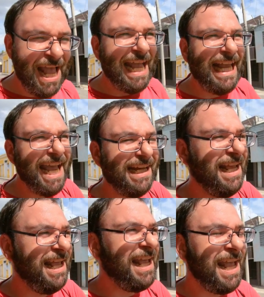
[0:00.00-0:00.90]
Again,
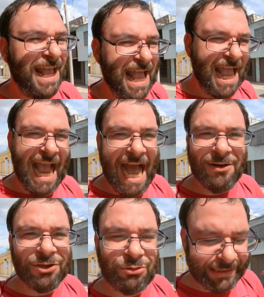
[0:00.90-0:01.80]
I
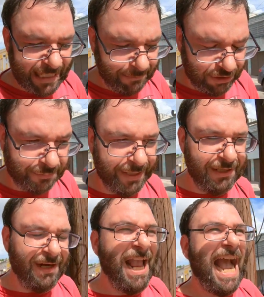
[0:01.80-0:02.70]
don't drink that much
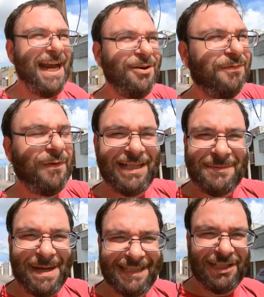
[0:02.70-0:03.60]
beer. I know friends
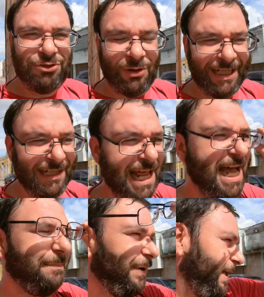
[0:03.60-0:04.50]
of mine that drink a
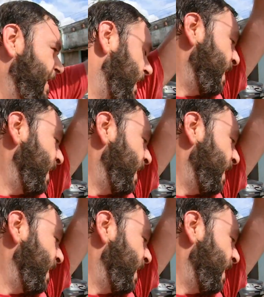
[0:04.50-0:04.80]
lot, but